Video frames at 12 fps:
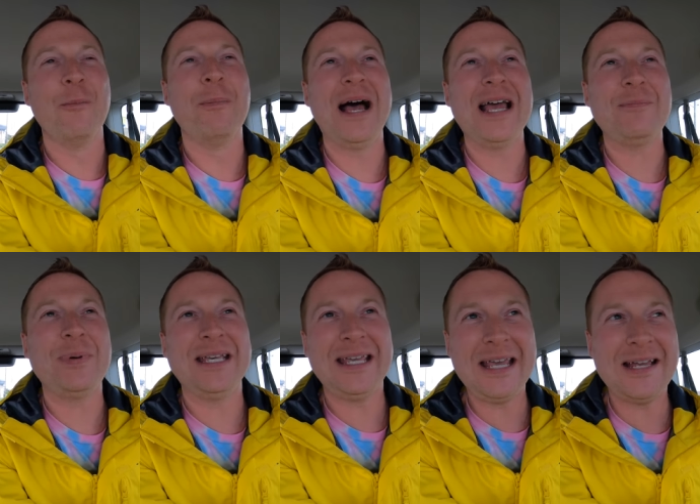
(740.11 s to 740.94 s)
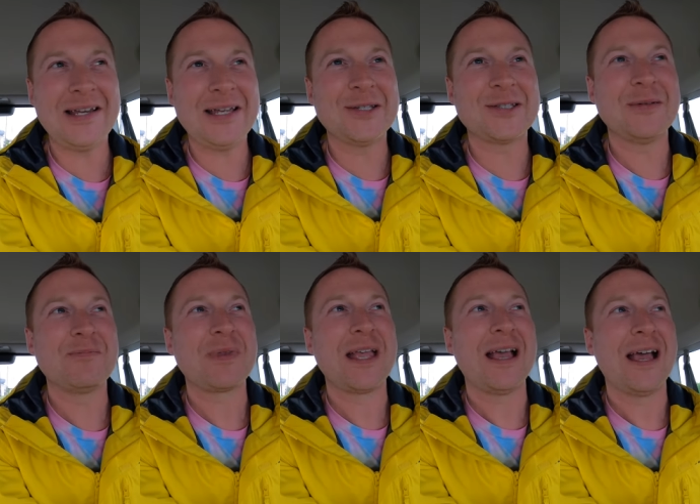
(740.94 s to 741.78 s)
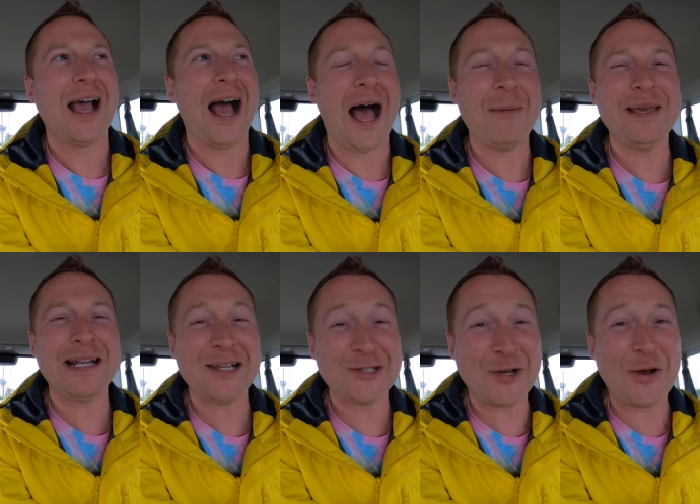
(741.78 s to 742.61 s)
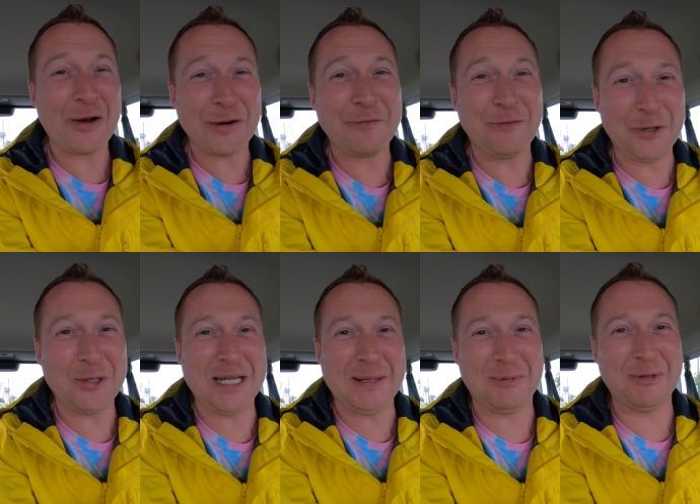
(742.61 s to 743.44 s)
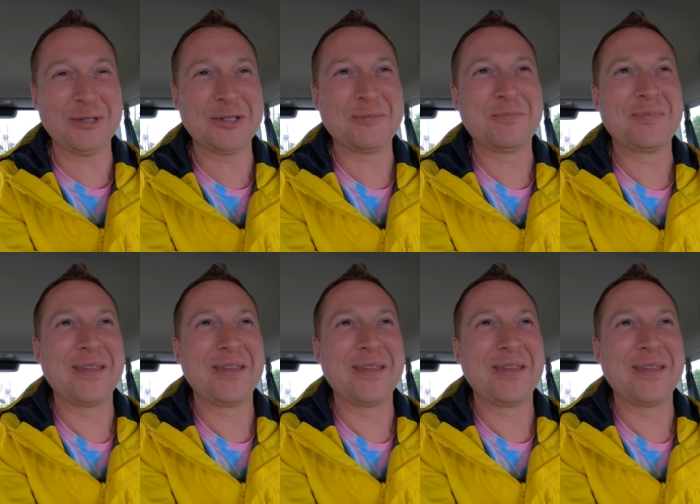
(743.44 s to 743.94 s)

by bikinis, I mean, I saw her full nipples.